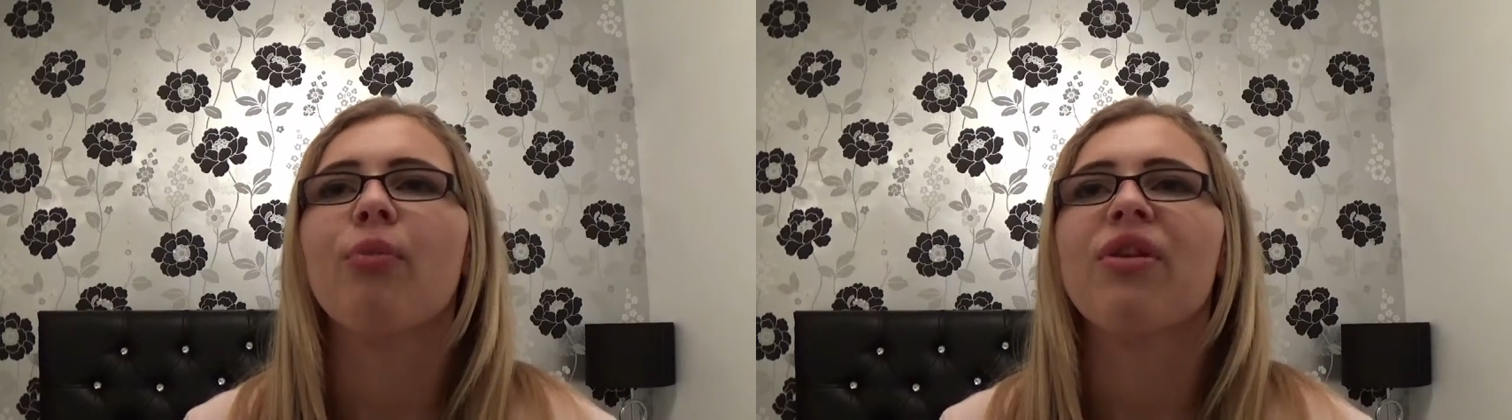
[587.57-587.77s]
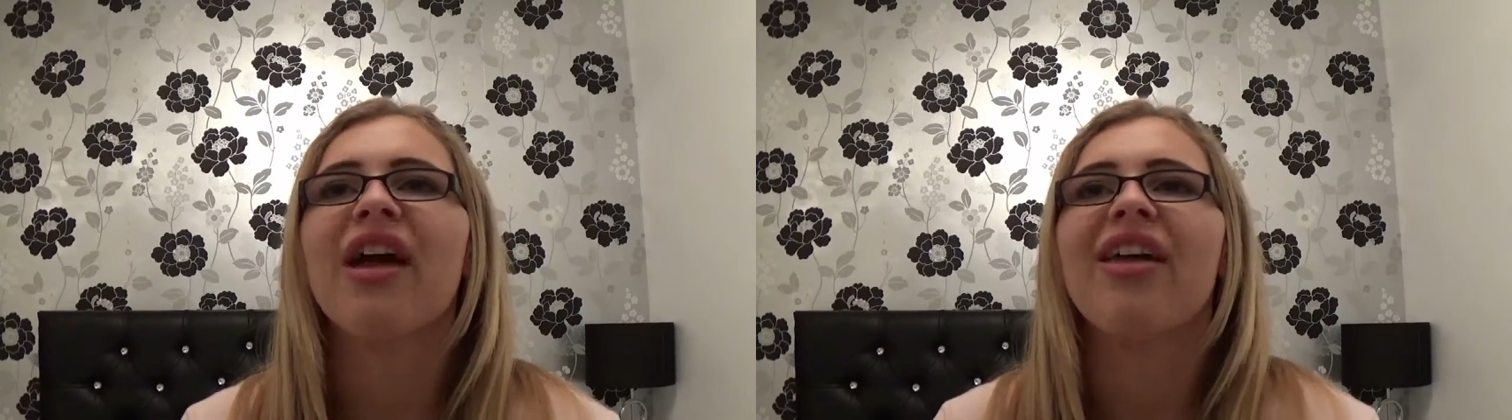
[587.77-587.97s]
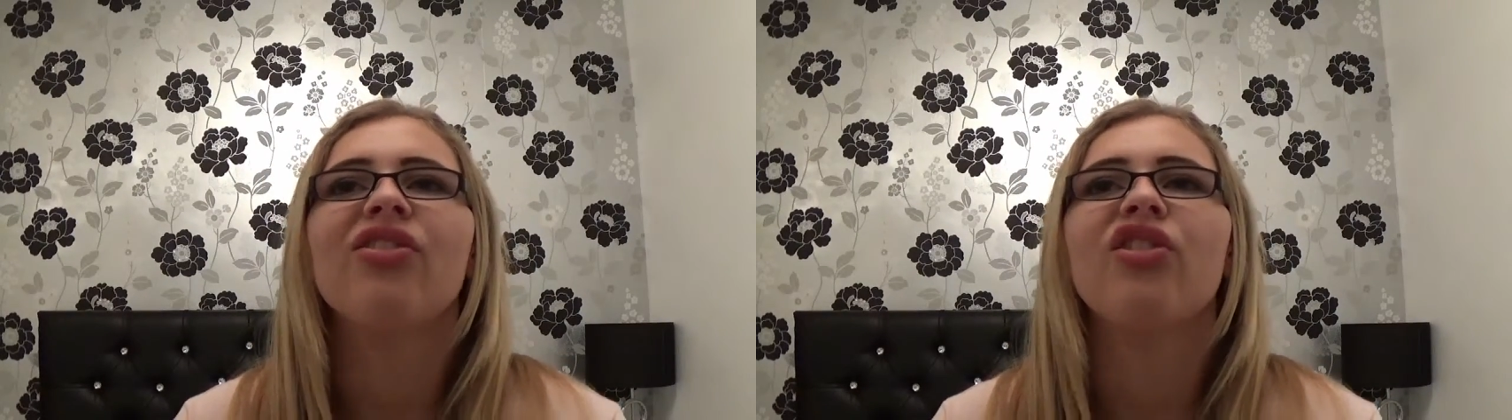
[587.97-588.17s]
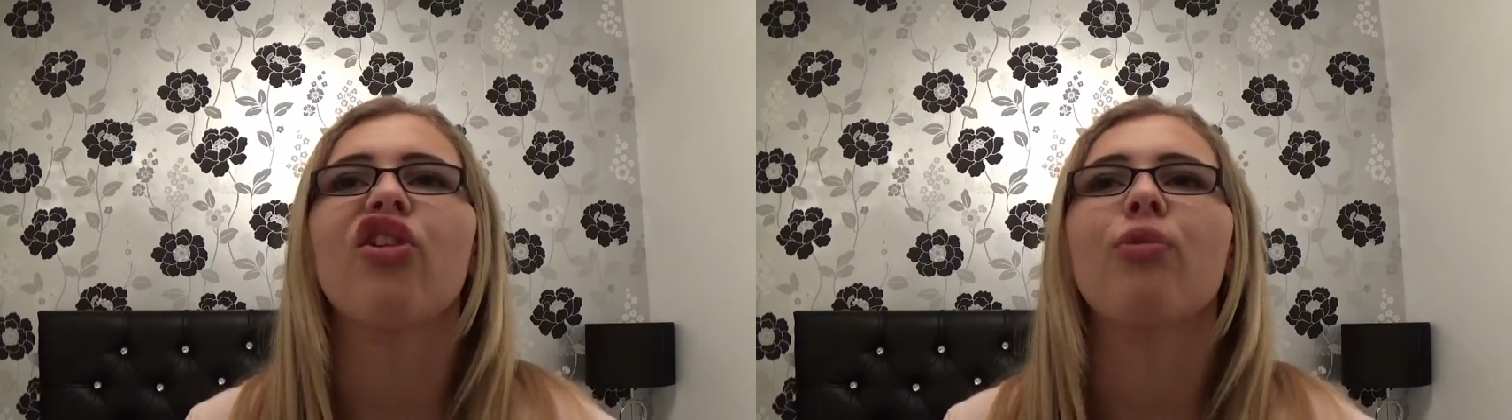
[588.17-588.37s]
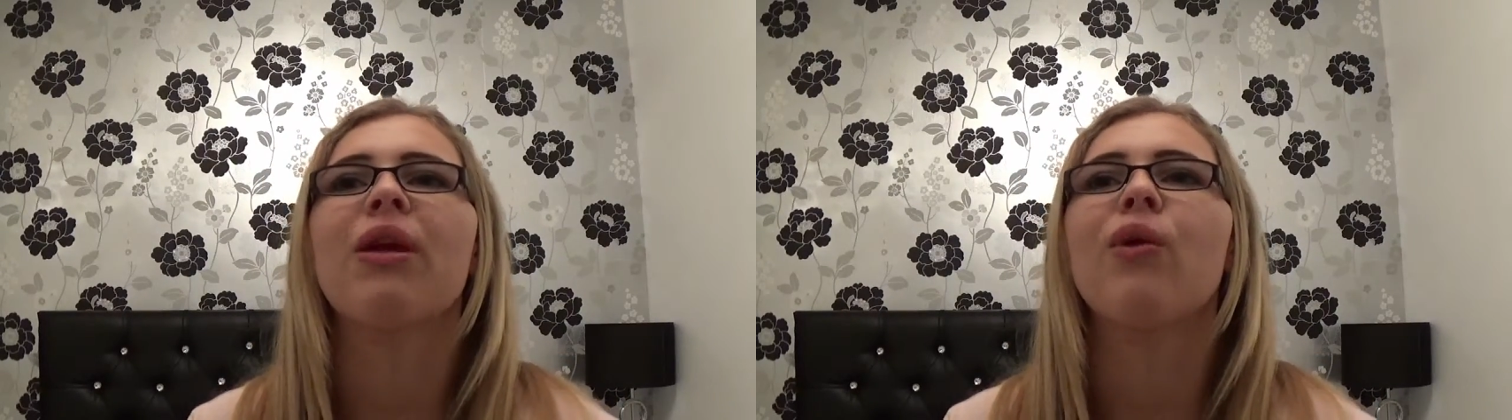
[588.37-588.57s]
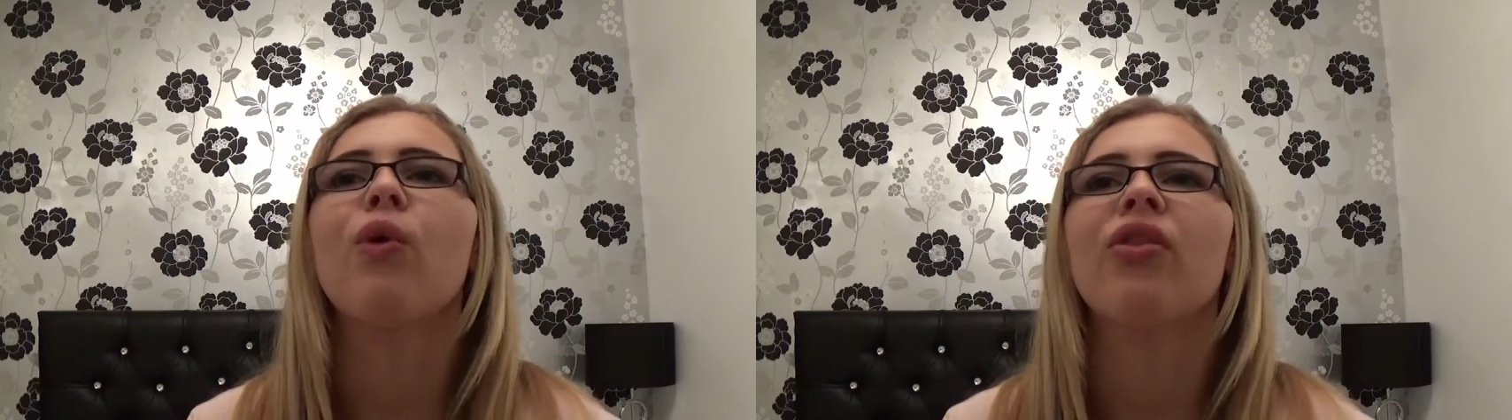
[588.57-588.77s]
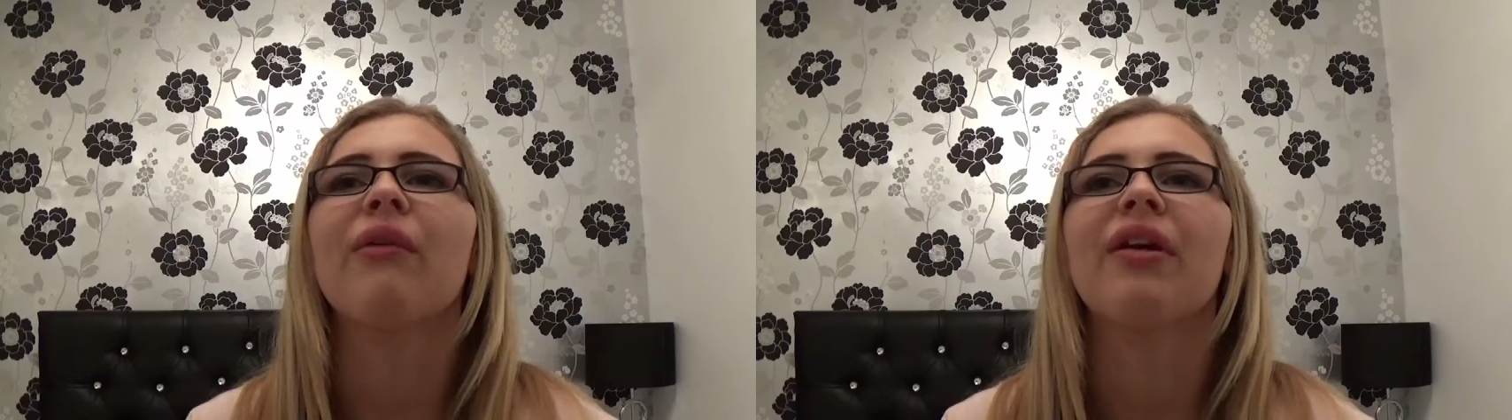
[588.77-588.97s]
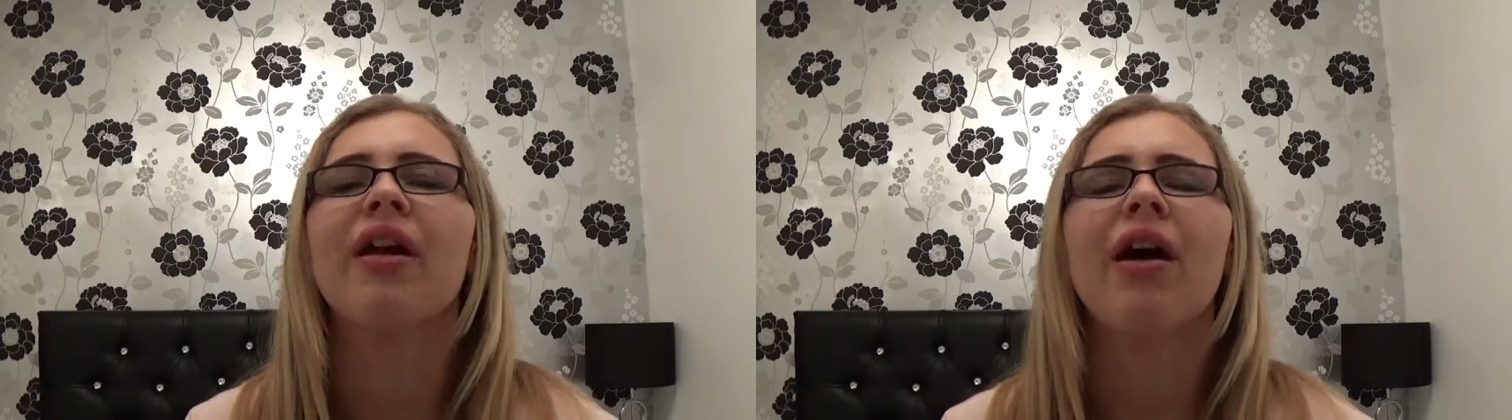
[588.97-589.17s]
pretend to just be an
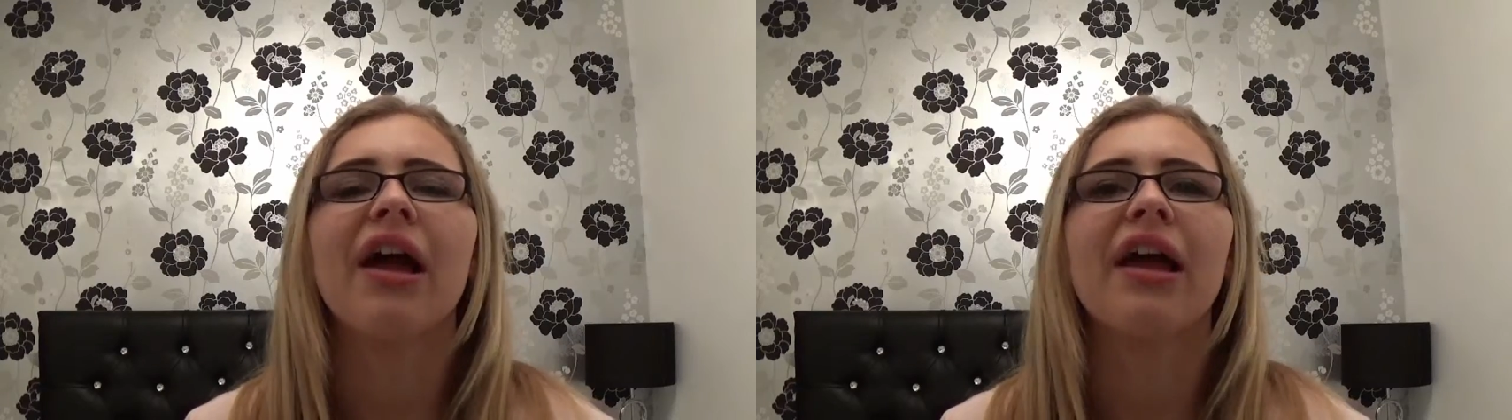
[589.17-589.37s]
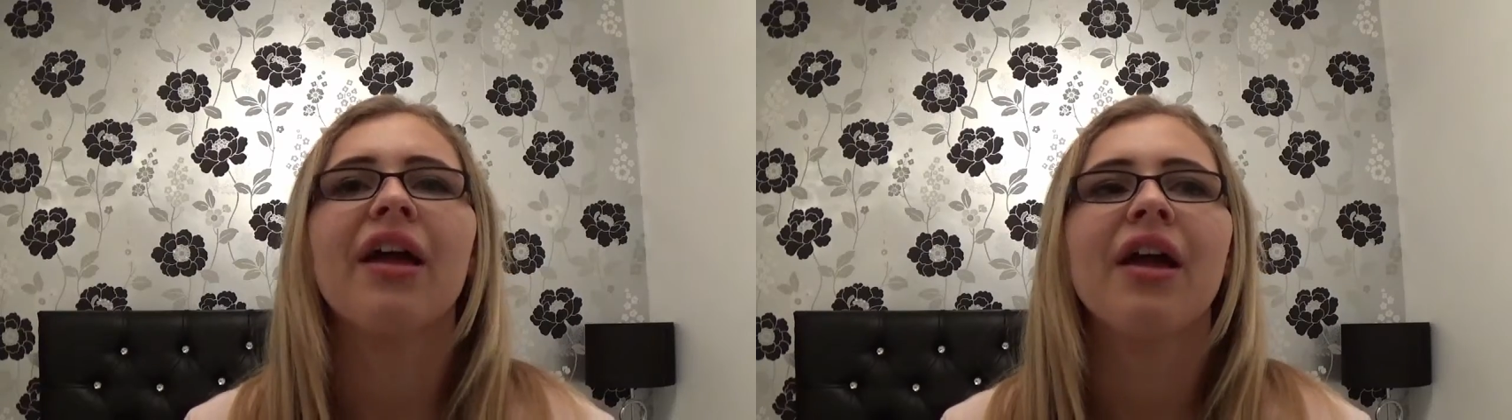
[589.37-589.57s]
ordinary guy.